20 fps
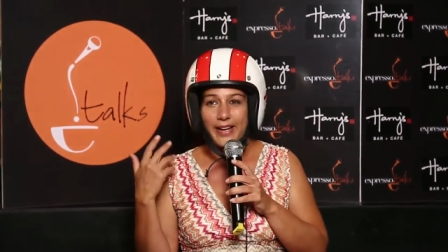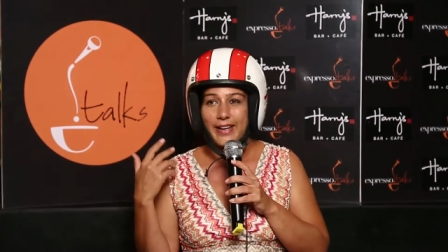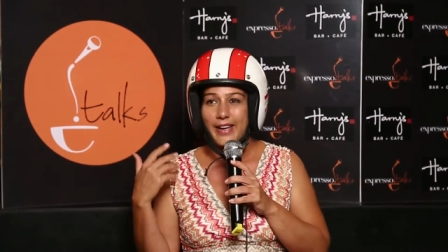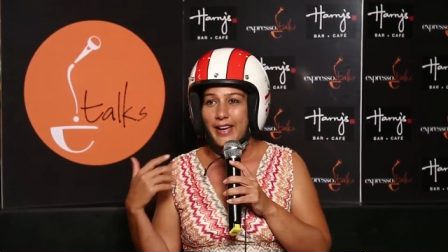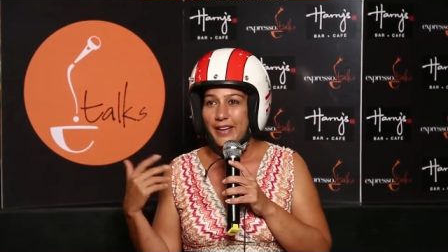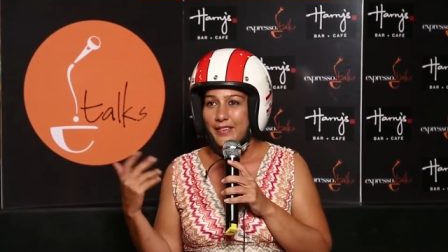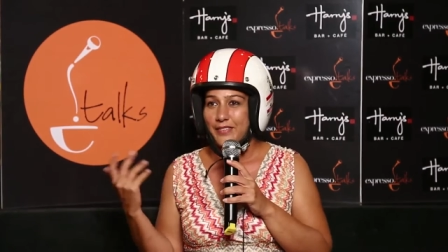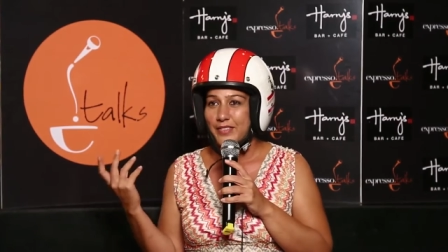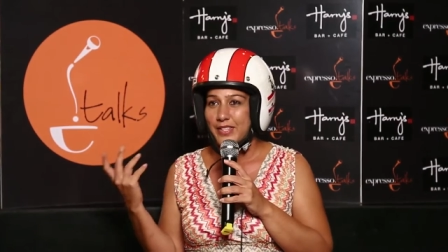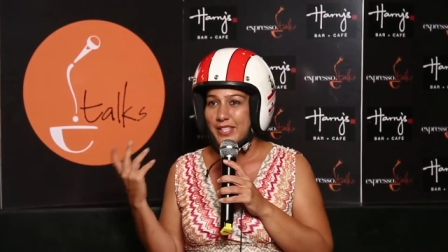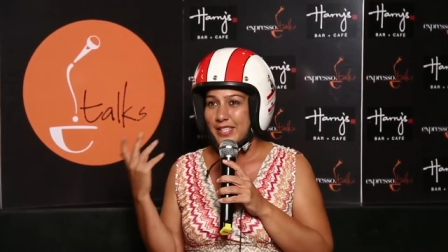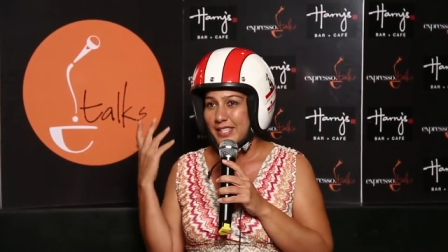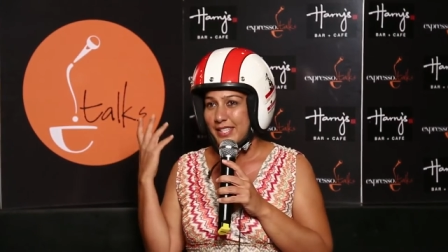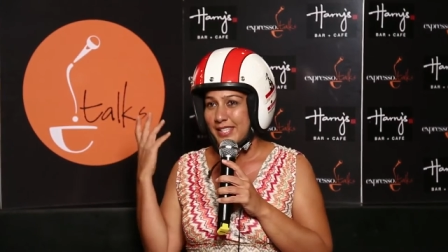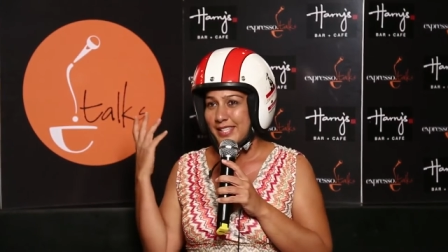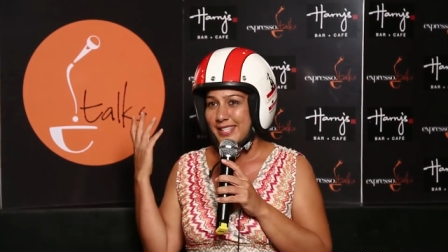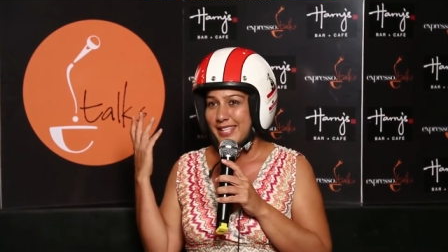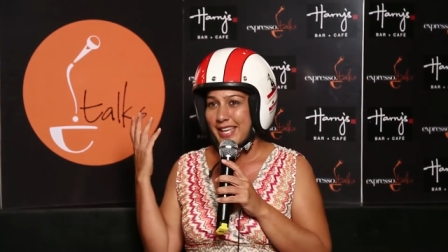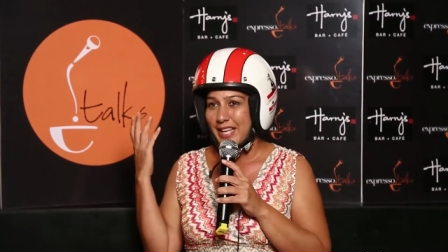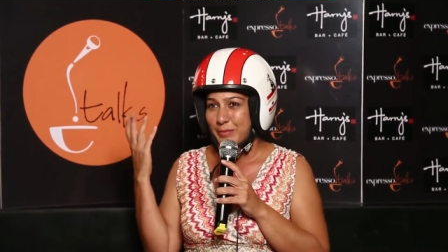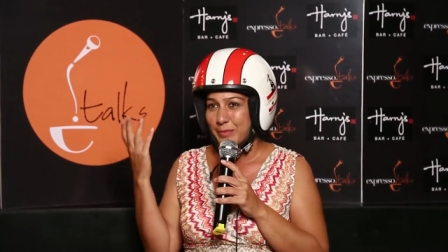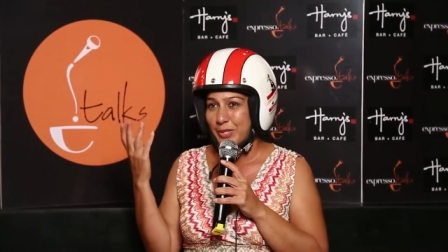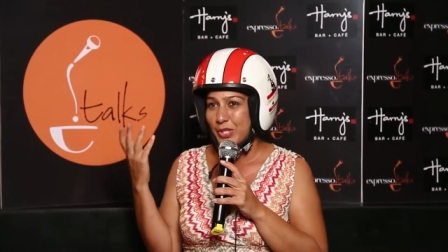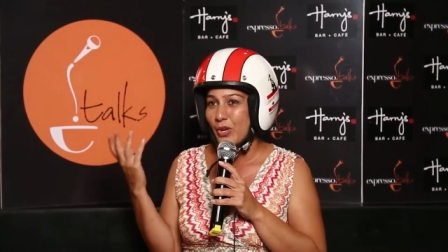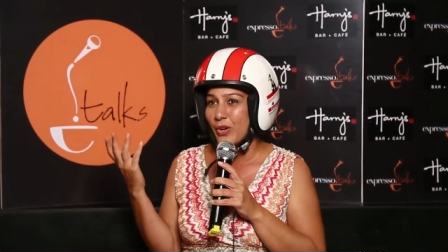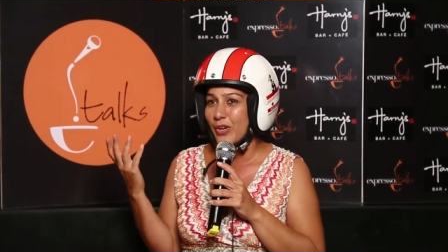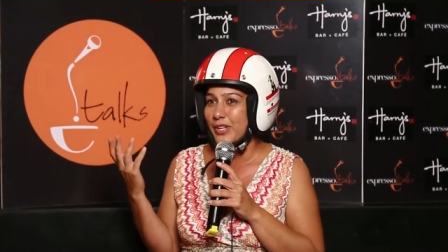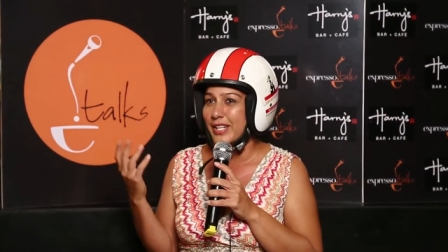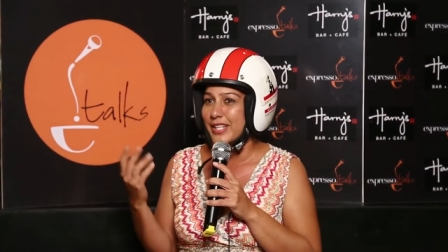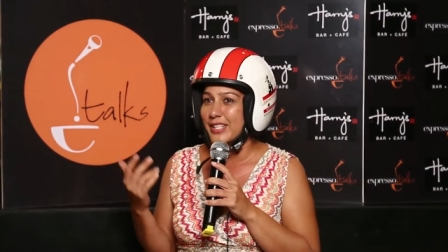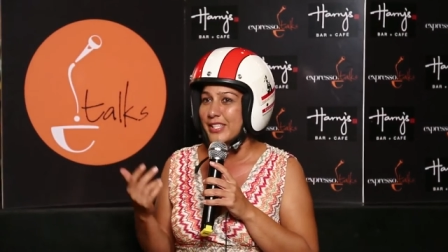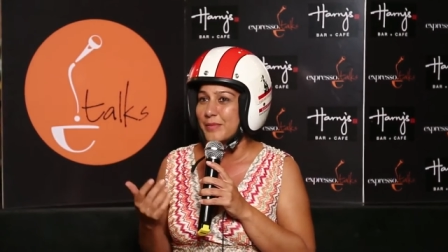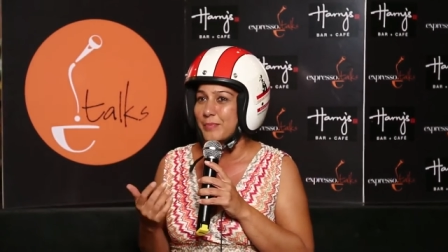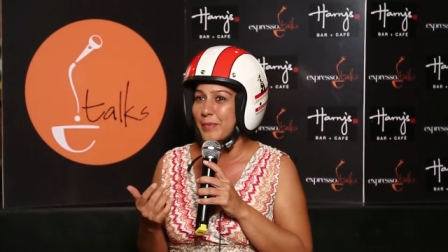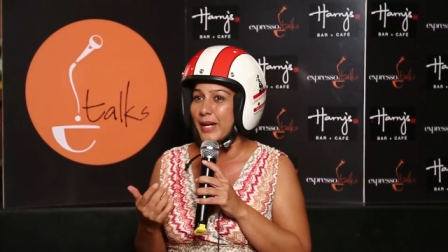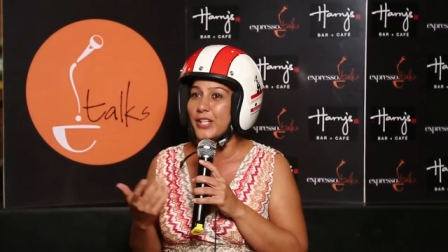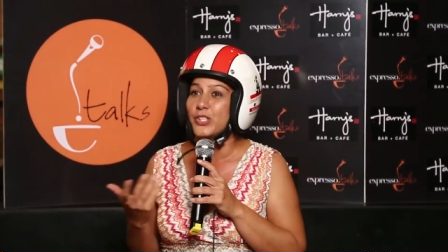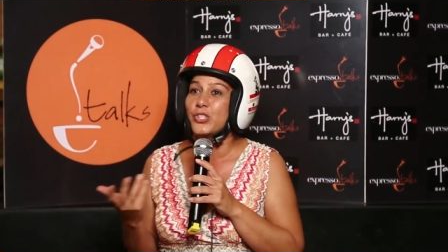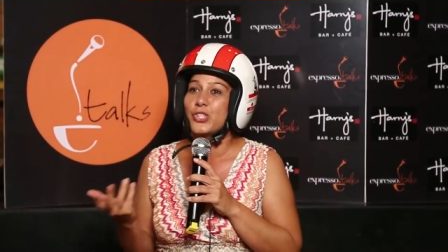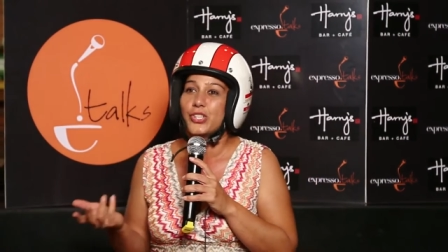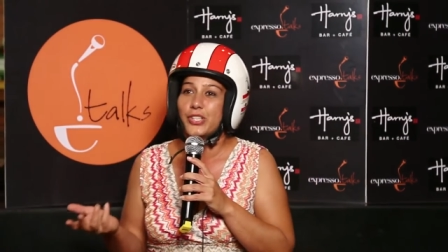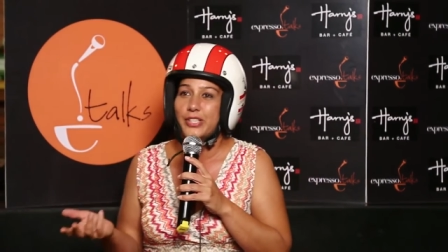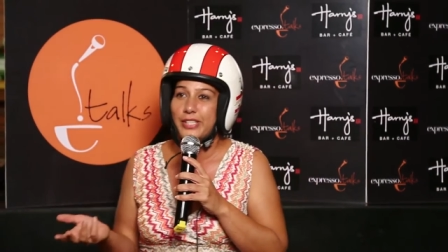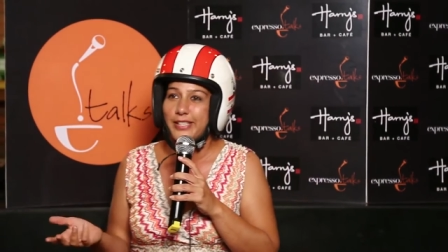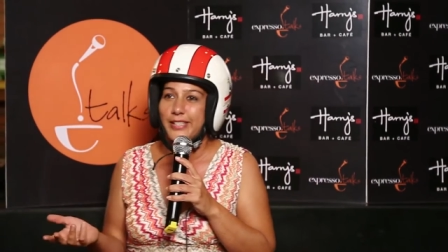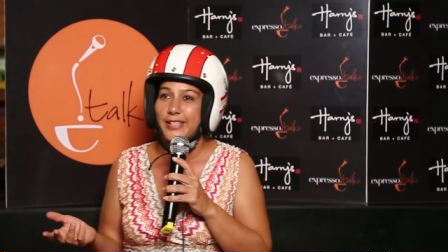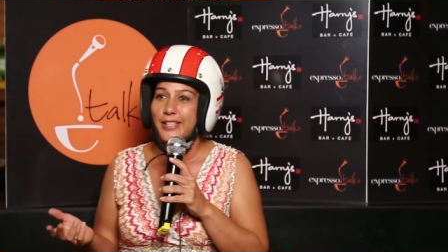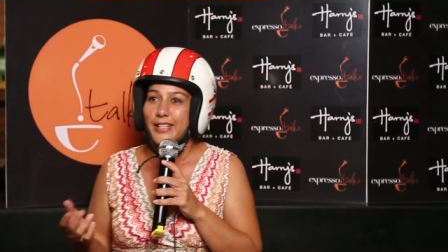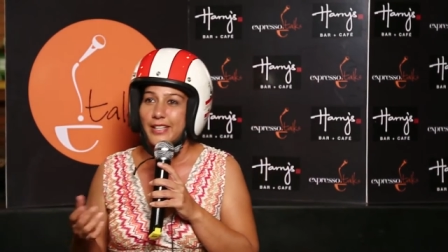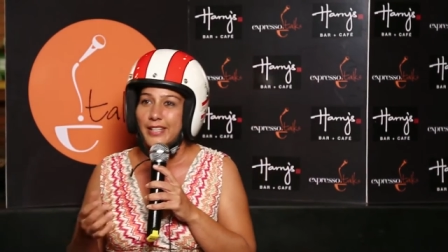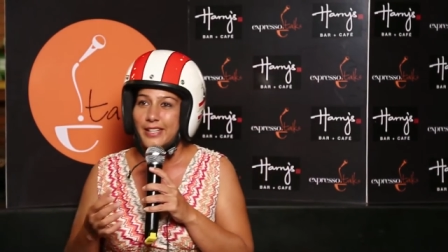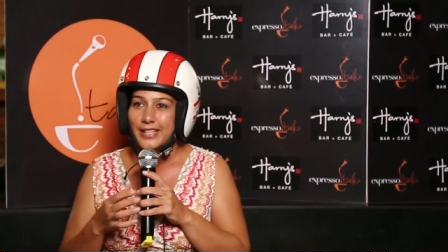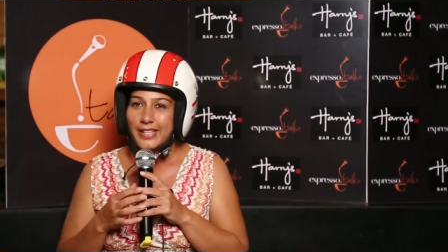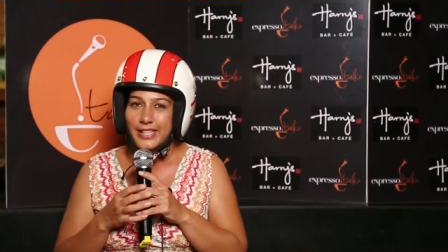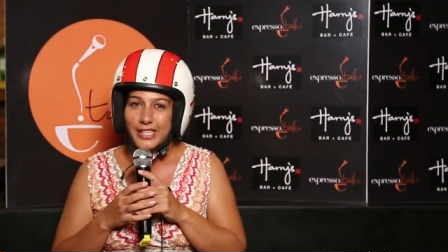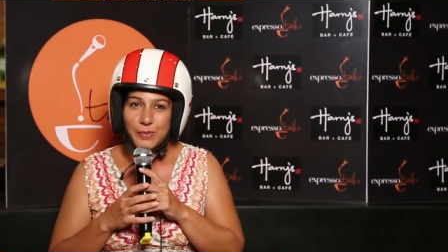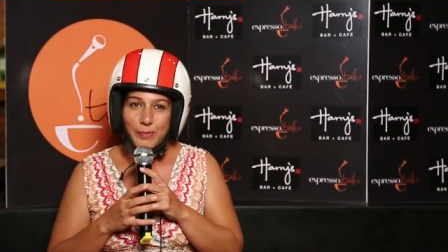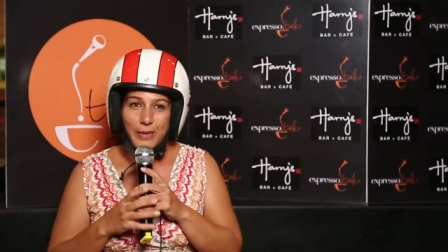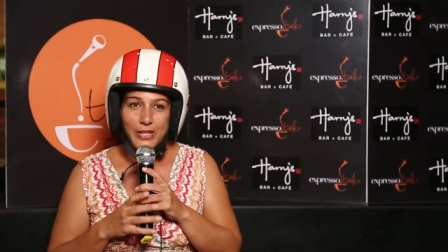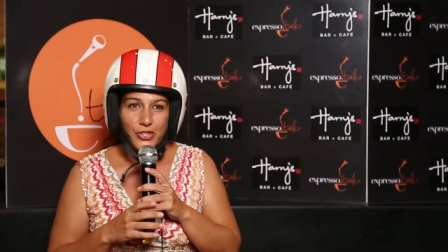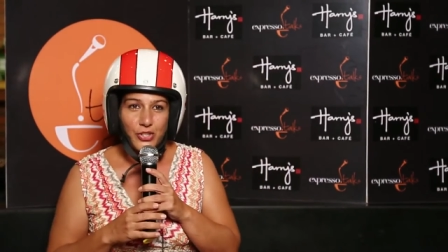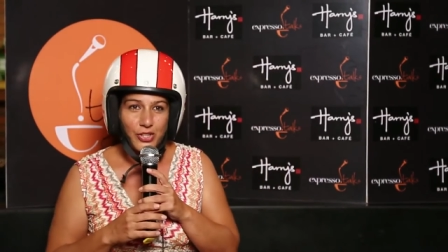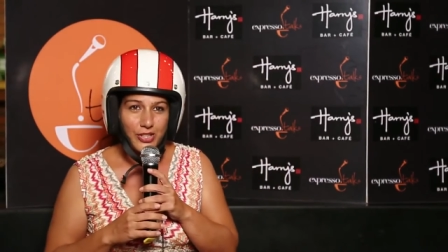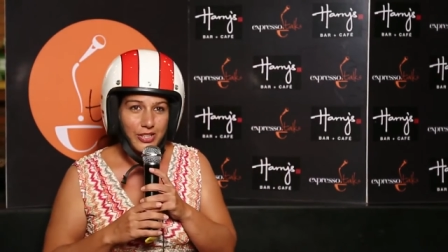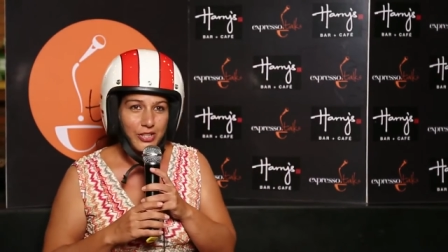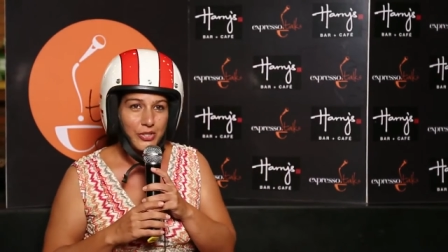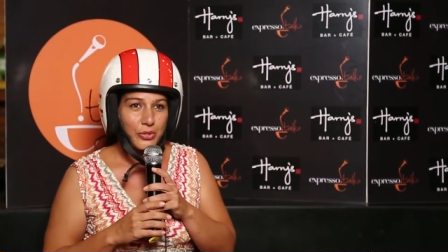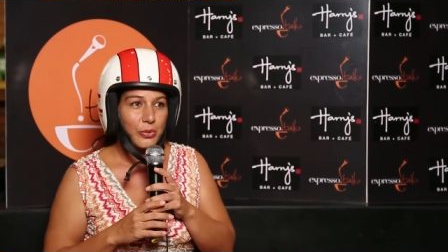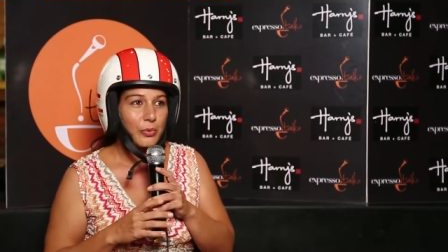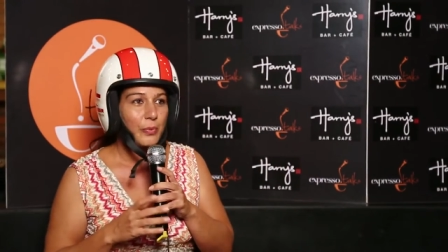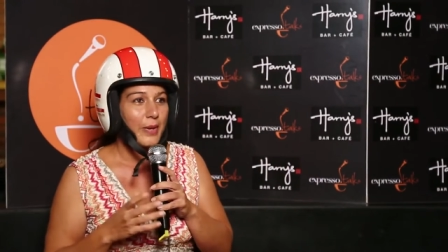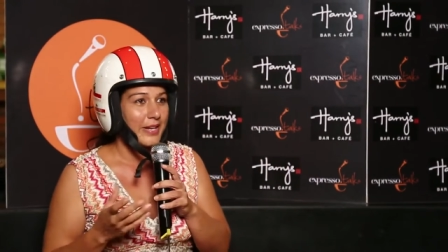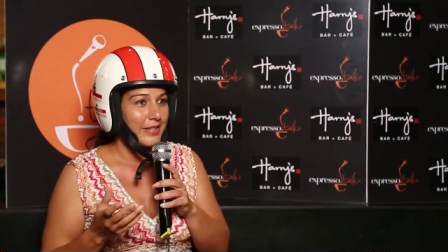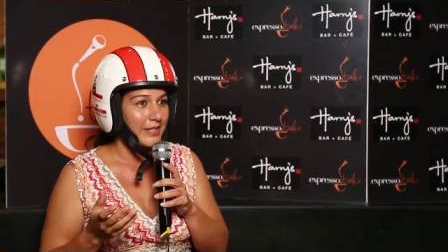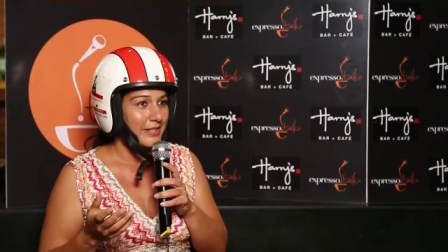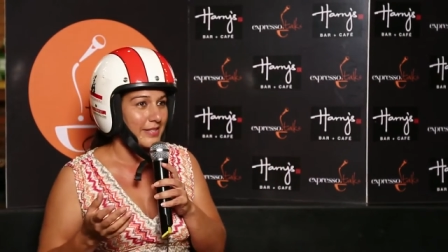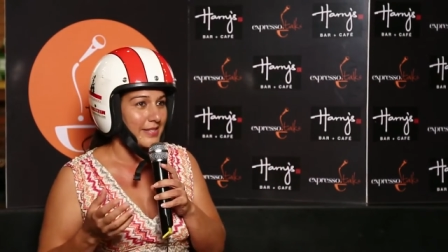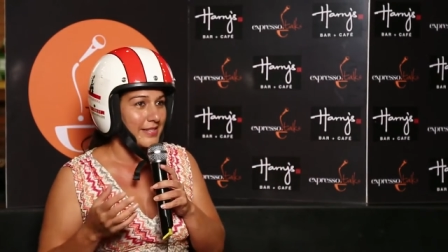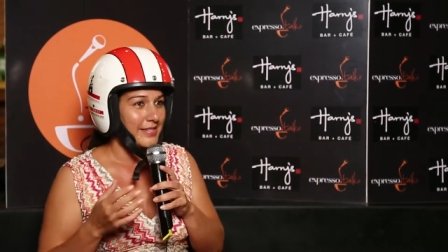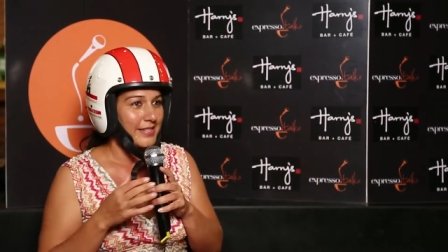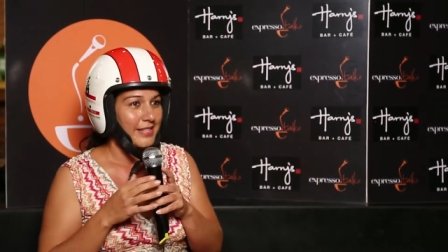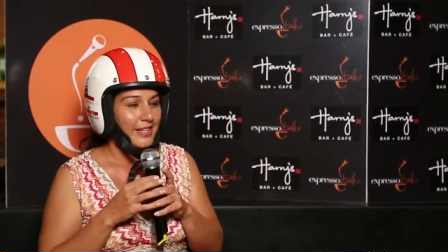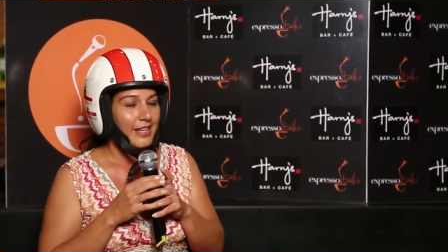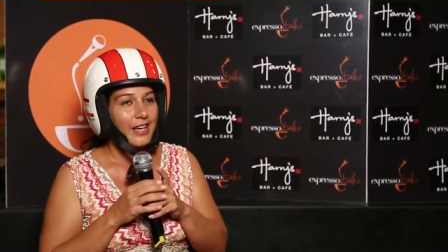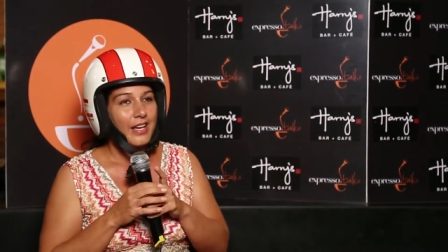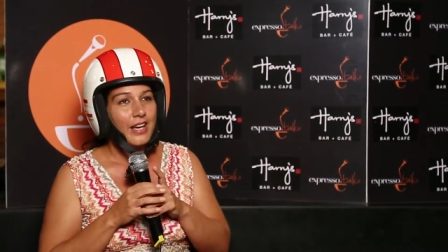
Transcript: I have this helmet on is my journey. It's my journey to awareness.